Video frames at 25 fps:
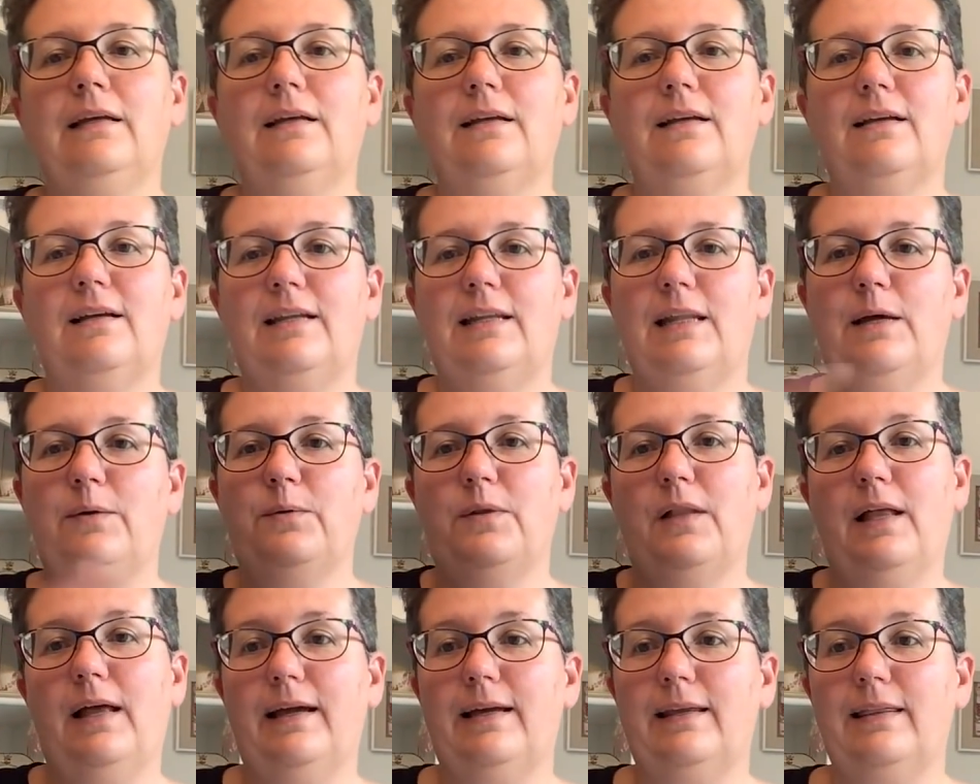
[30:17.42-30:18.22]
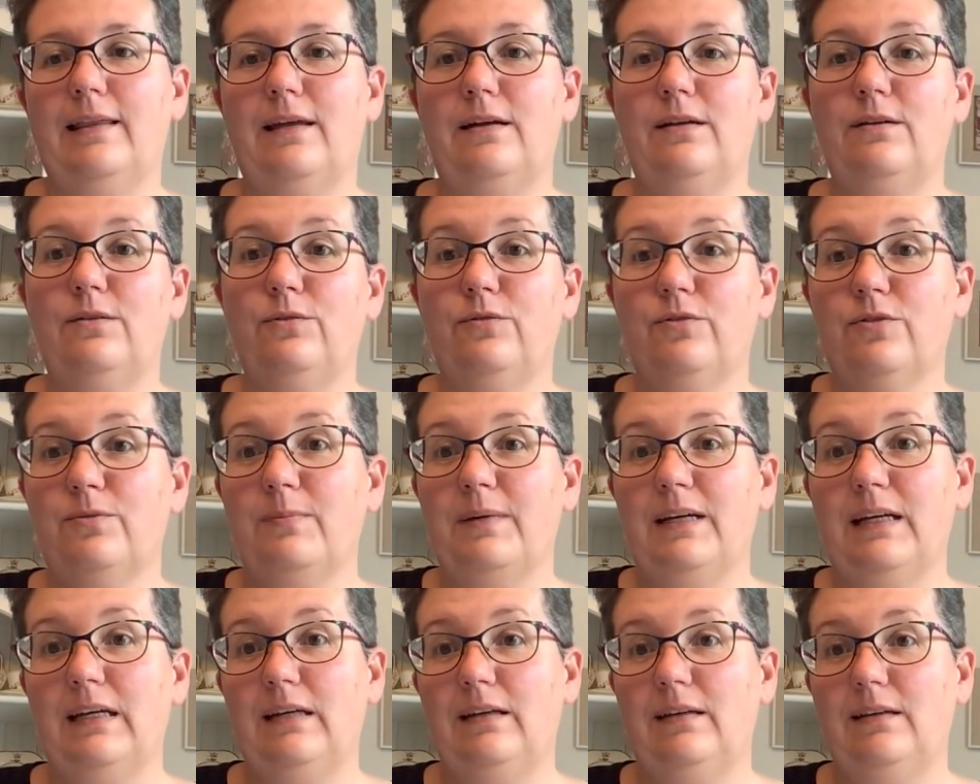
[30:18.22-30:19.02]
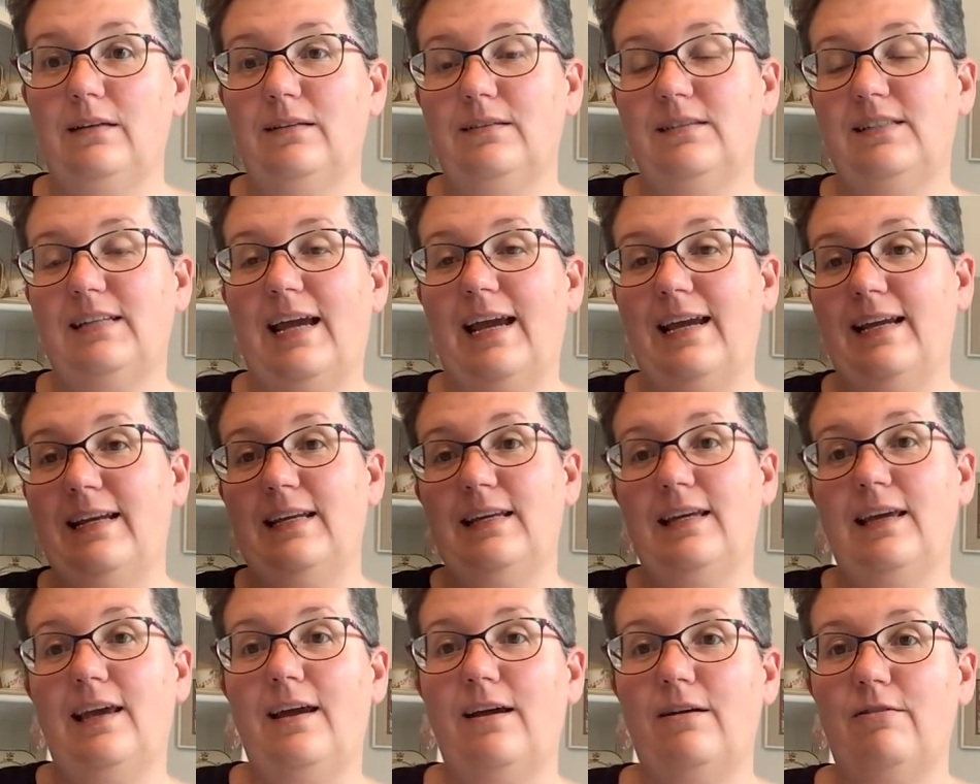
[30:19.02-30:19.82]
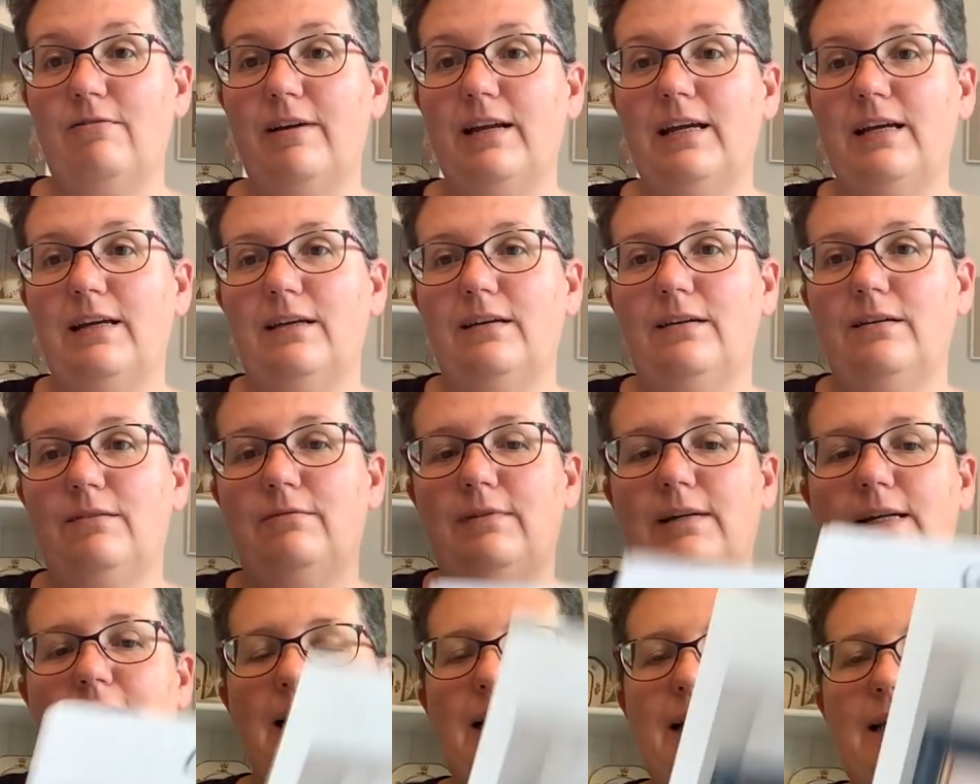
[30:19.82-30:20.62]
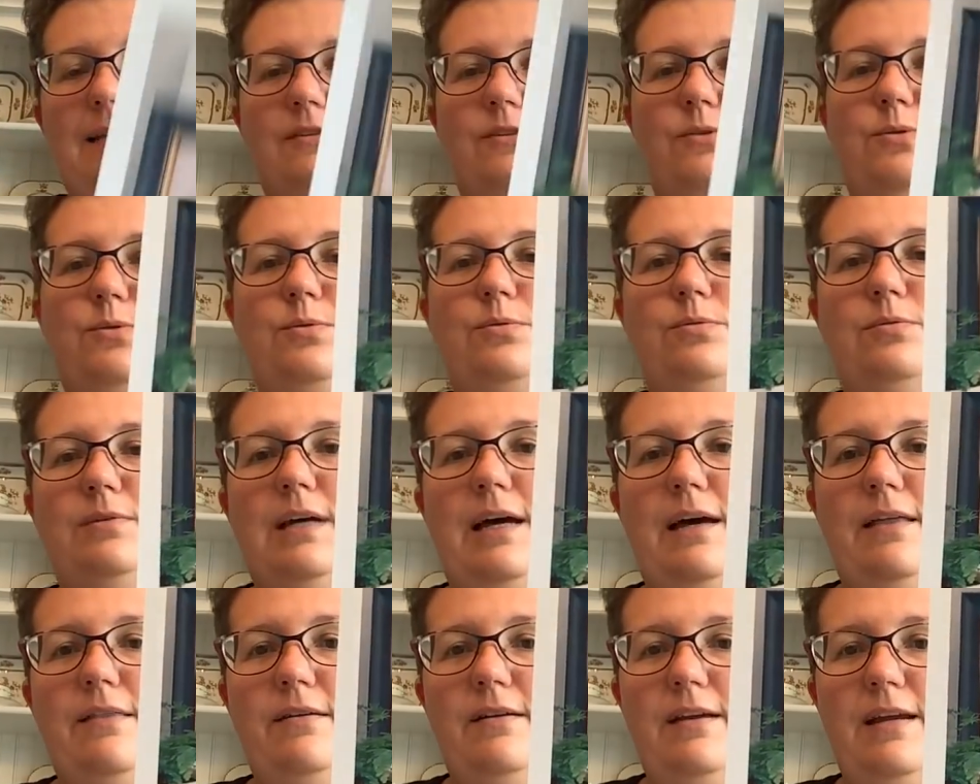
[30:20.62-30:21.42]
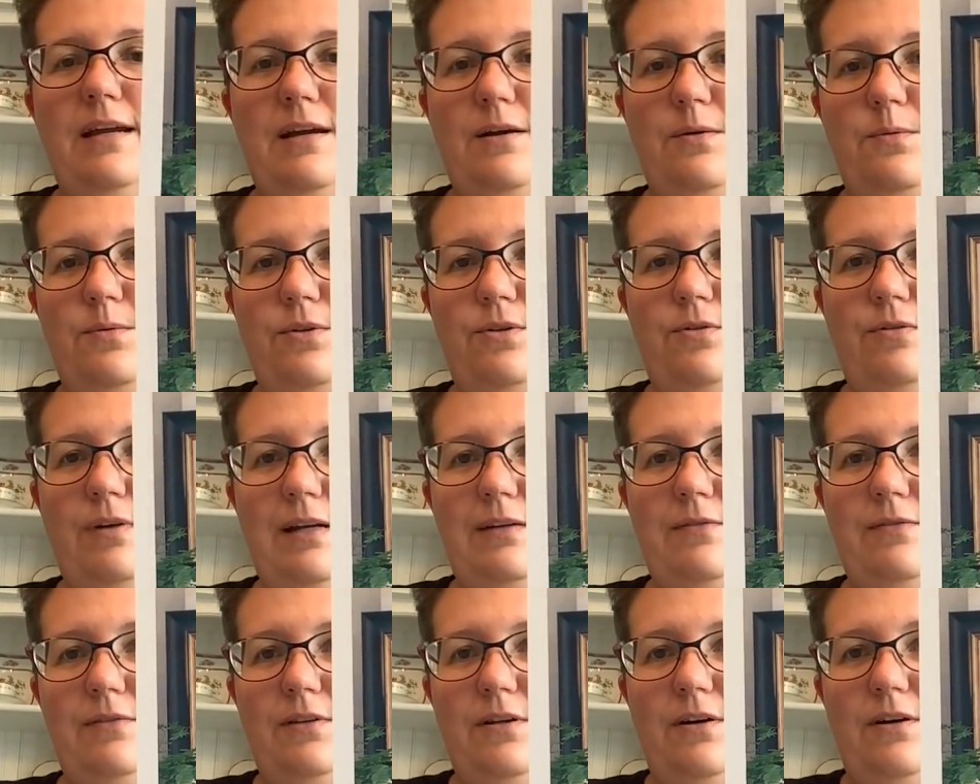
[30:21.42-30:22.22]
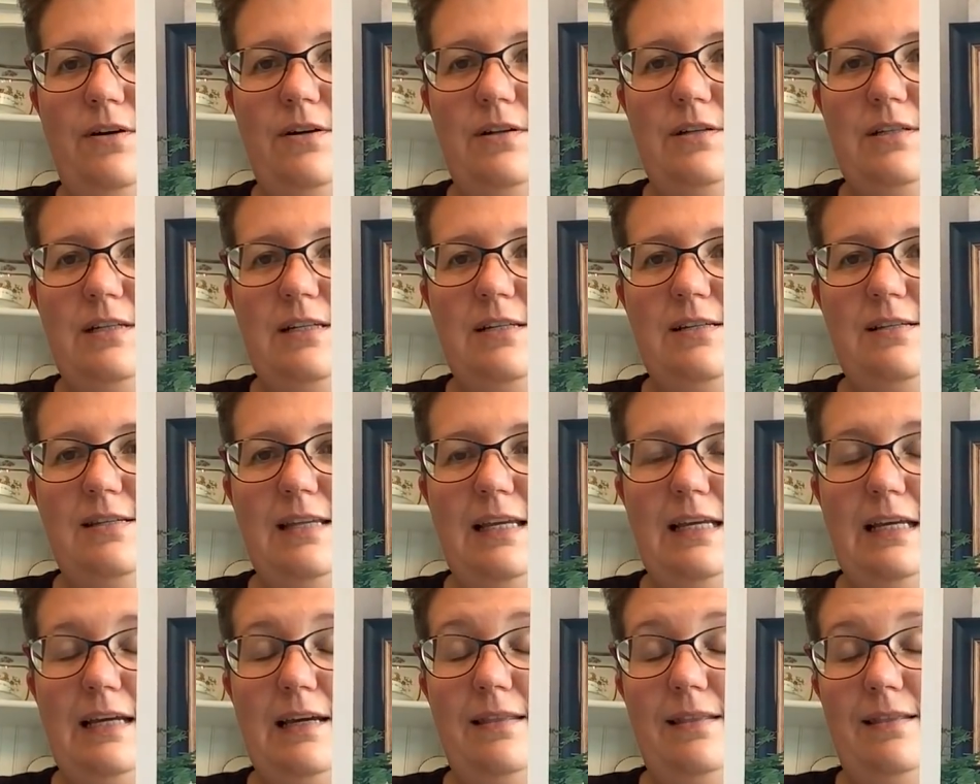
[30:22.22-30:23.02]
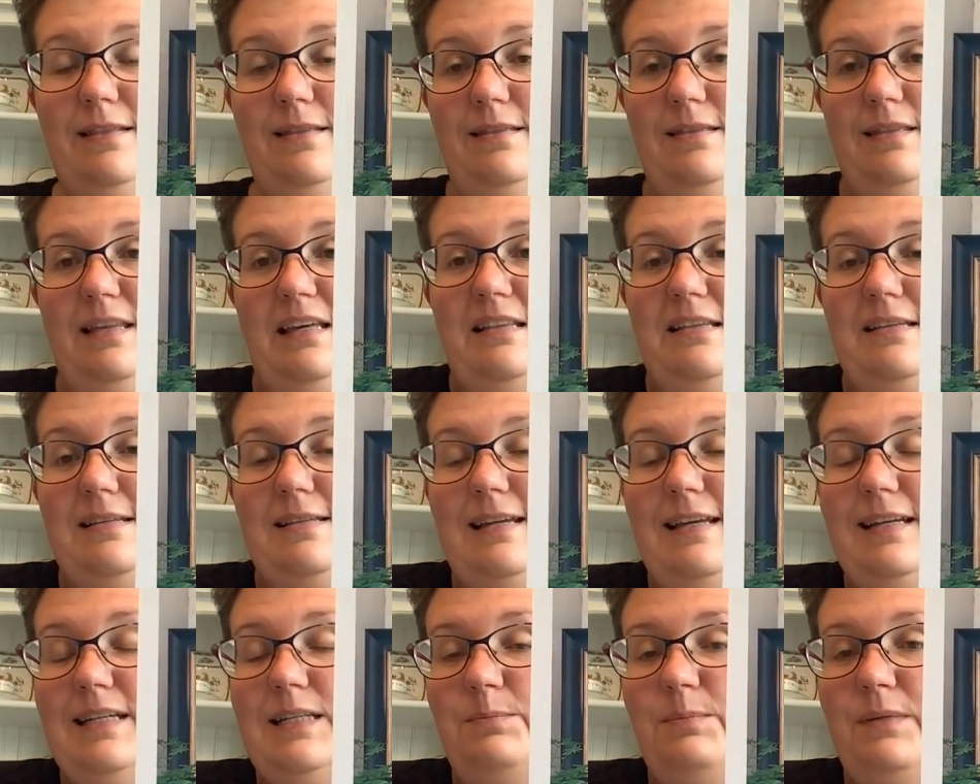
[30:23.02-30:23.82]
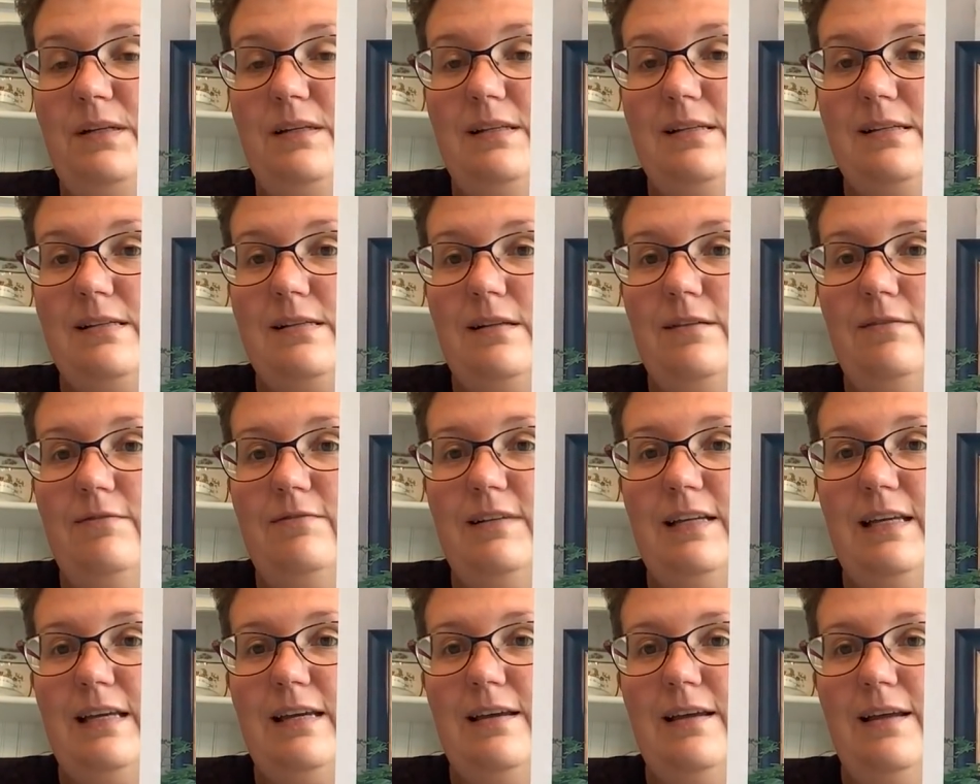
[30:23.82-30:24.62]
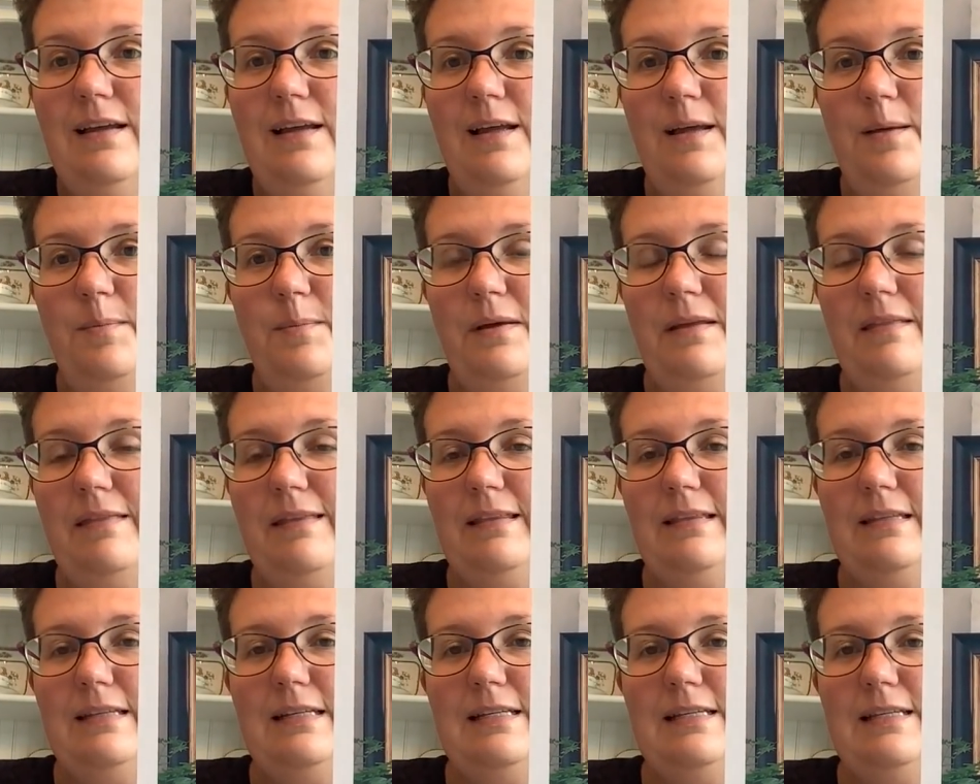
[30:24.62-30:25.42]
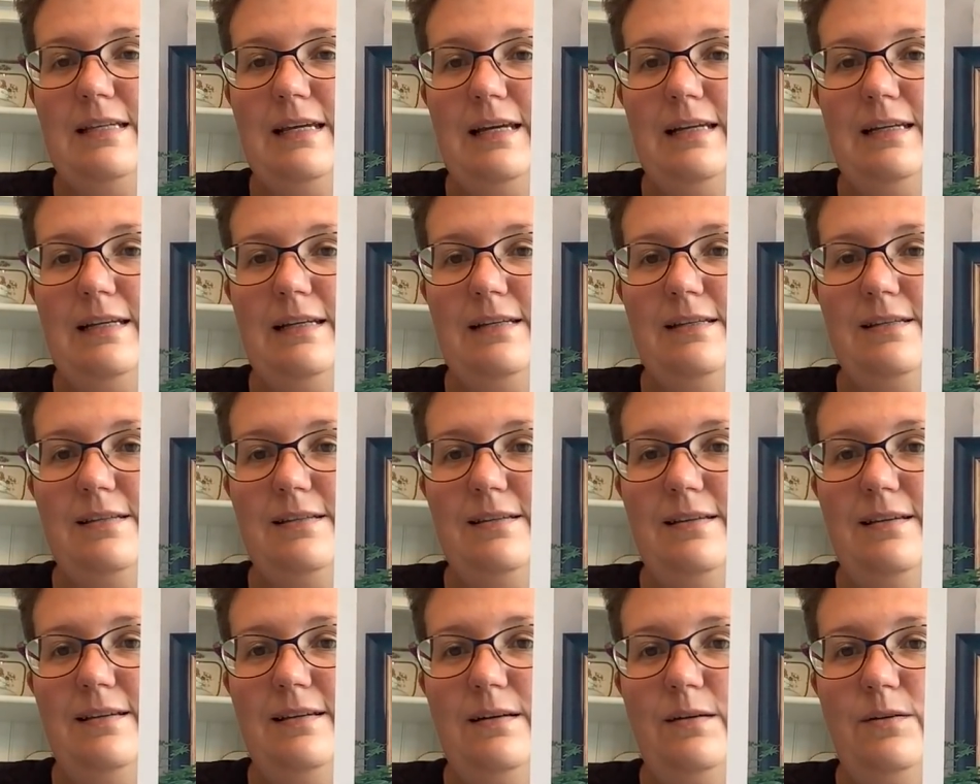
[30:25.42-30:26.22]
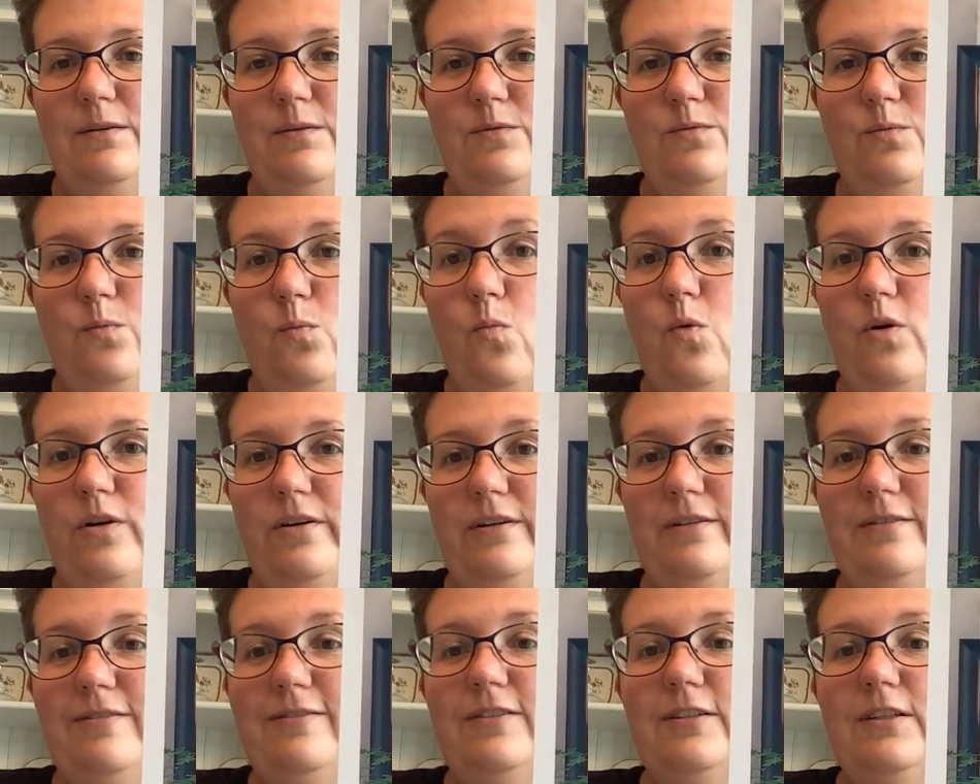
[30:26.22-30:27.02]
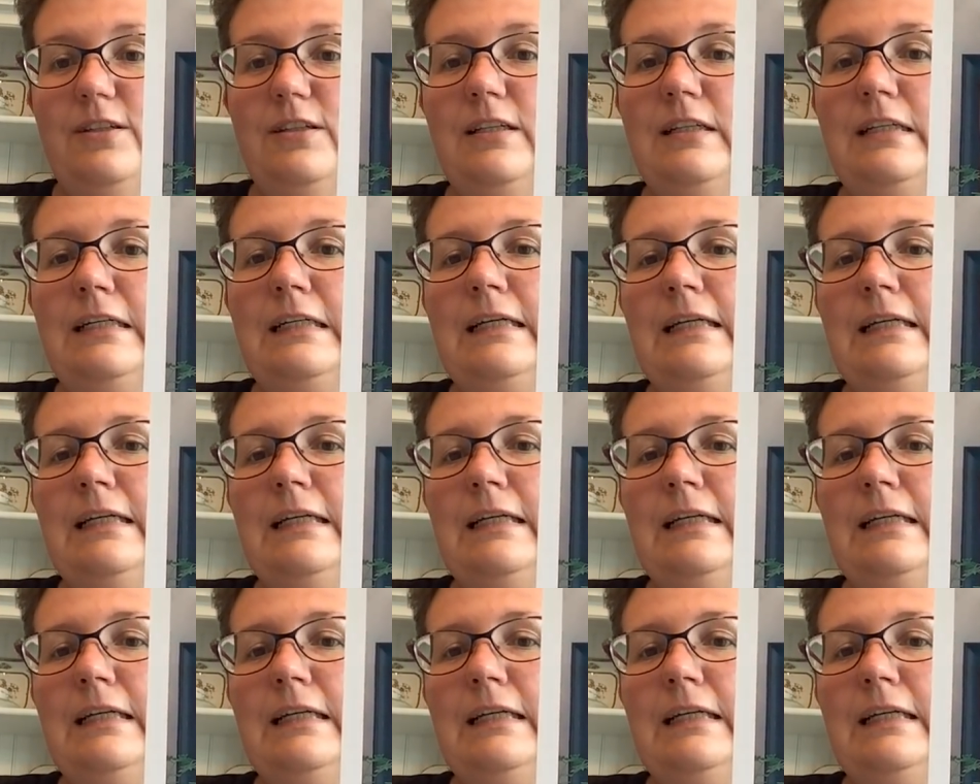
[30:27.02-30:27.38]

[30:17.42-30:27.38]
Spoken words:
And that will hang then over my dining area, really. So gather here with grateful hearts. I think the sentiment is lovely, but I think the design is wonderful.